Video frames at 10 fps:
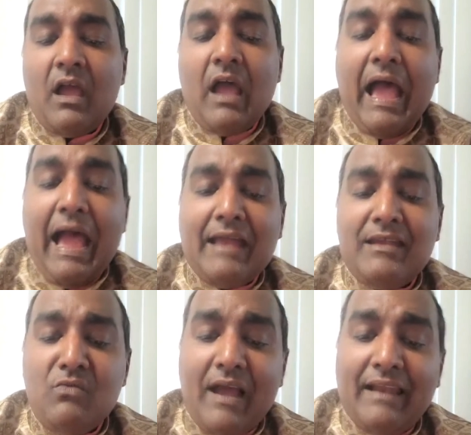And
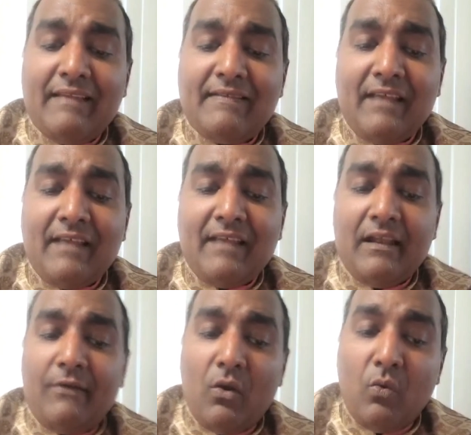Diwali itself,
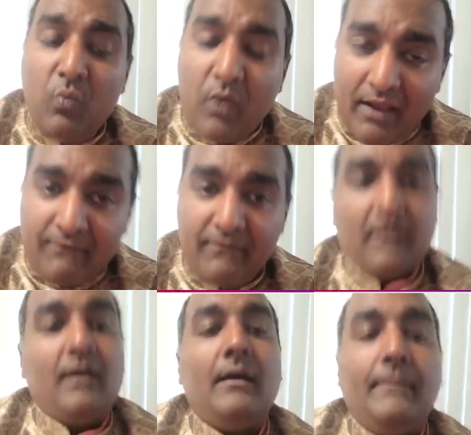
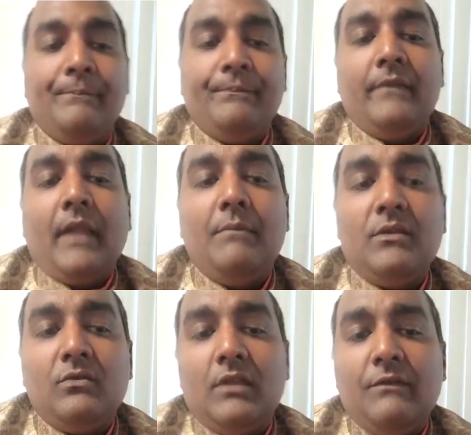however, I
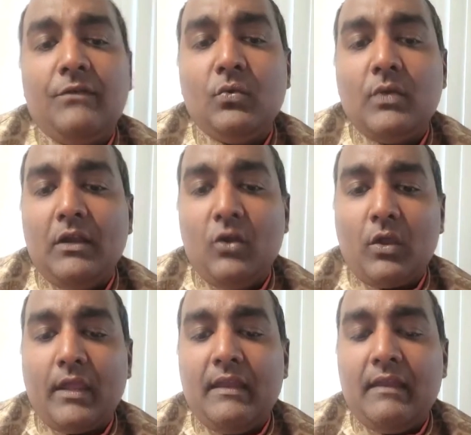mean, if you would look
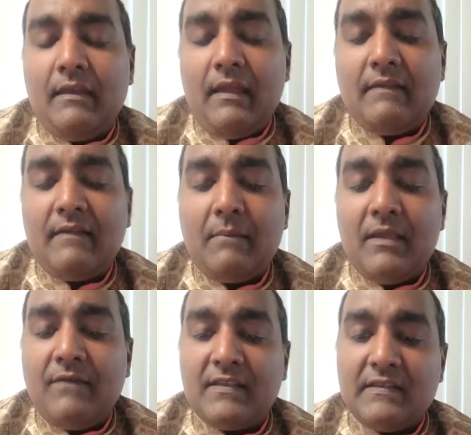in India, it's a big
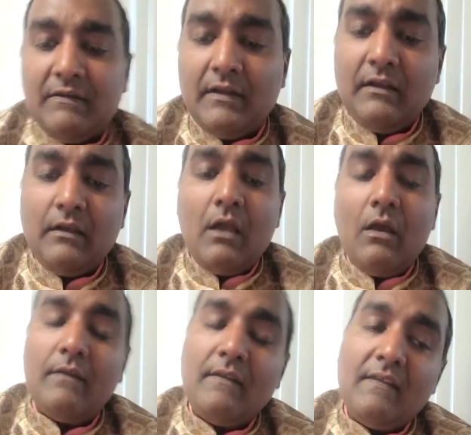festival.
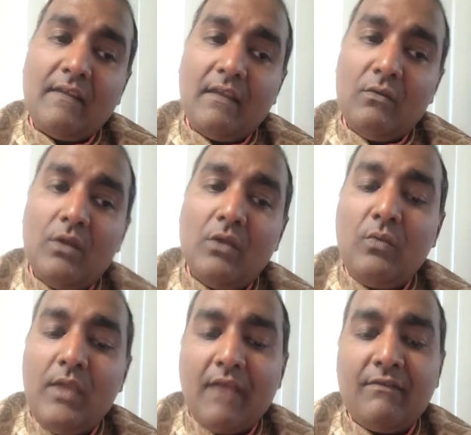On this side of the world,
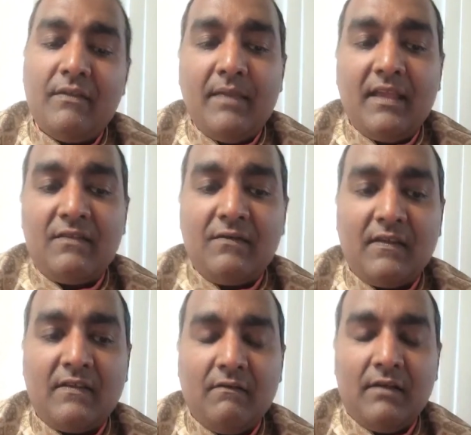we have the biggest
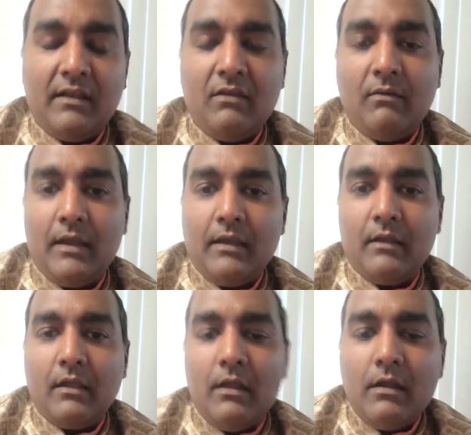festival here, Diwali
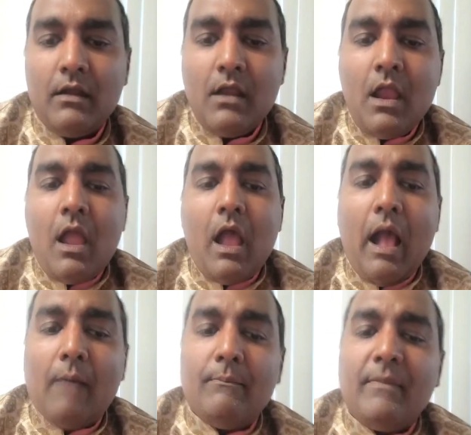Nagar.
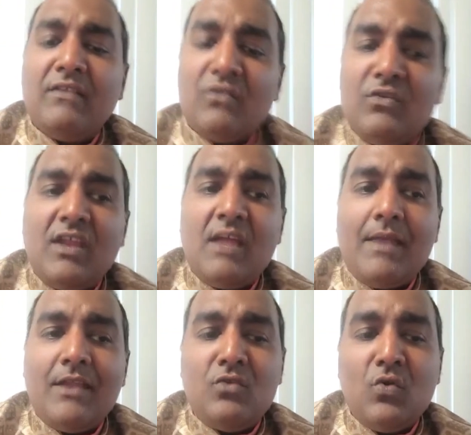Um, in Suriname, I
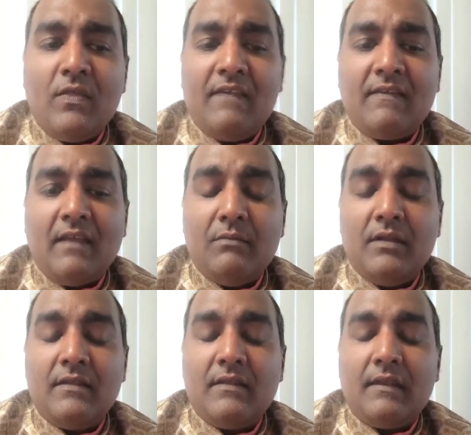know they
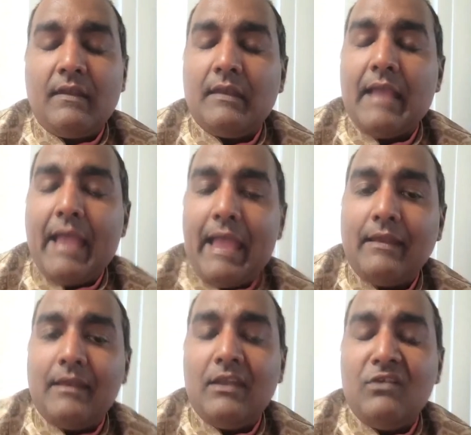celebrate it. In Guyana,
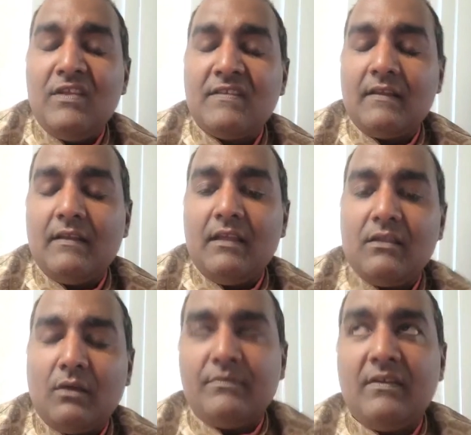they recently
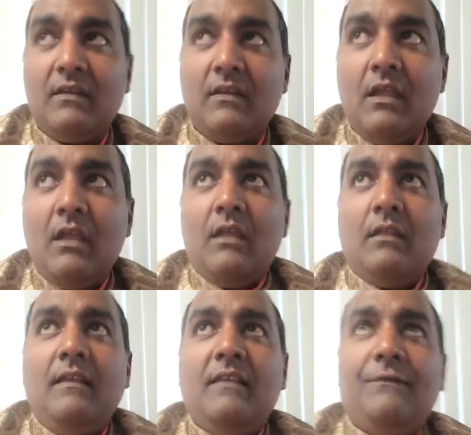adopted
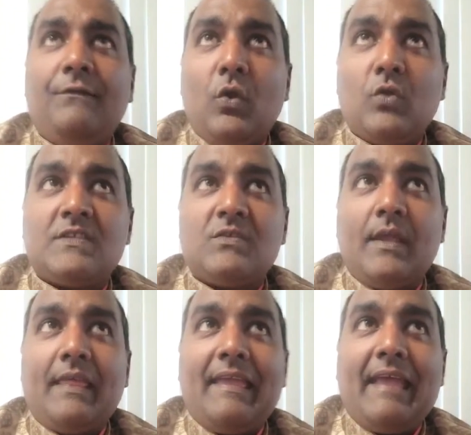these floats where
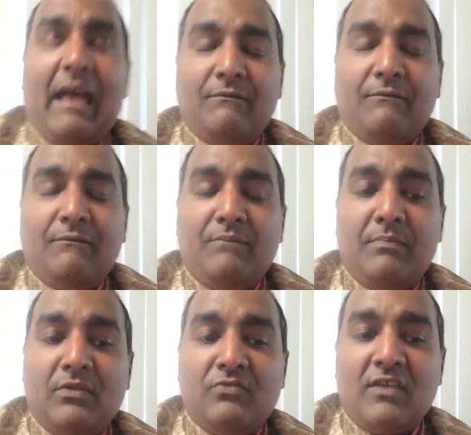they have people
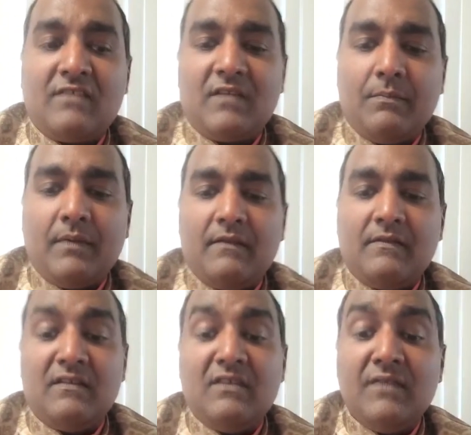dressed up as
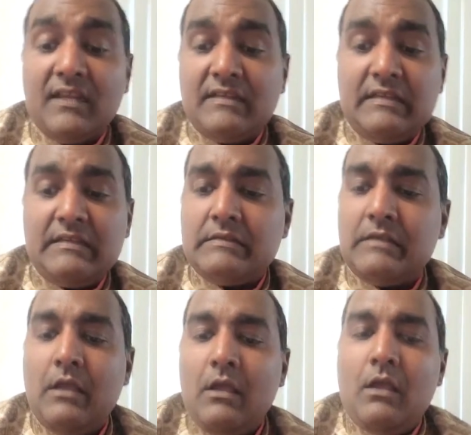divinities,
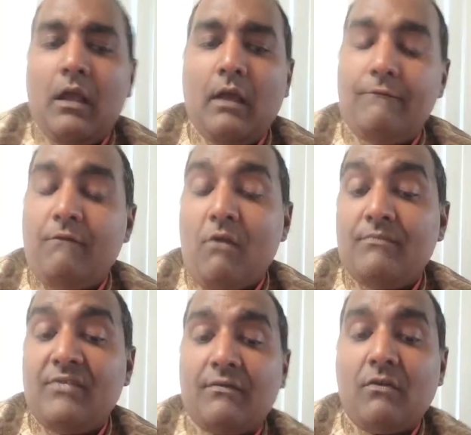uh, forms
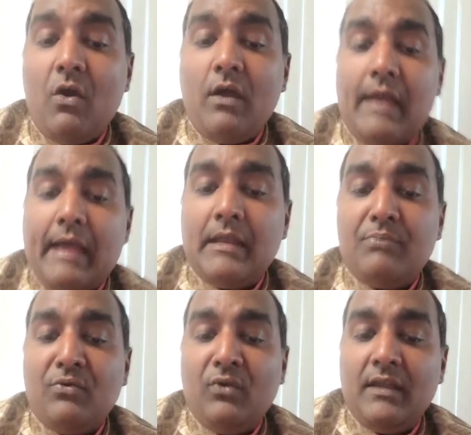of God, and they
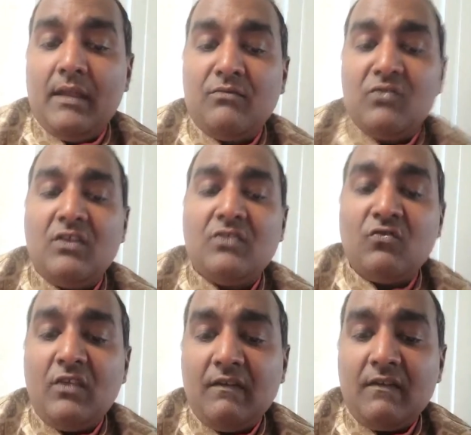parade them to the
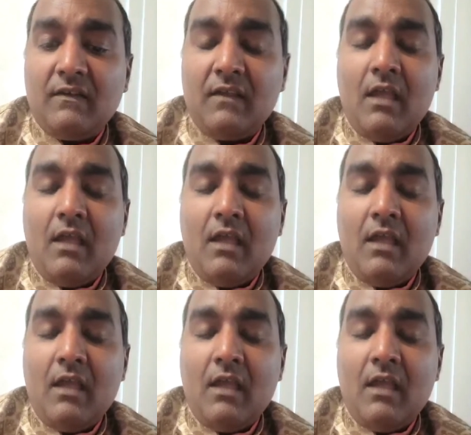streets.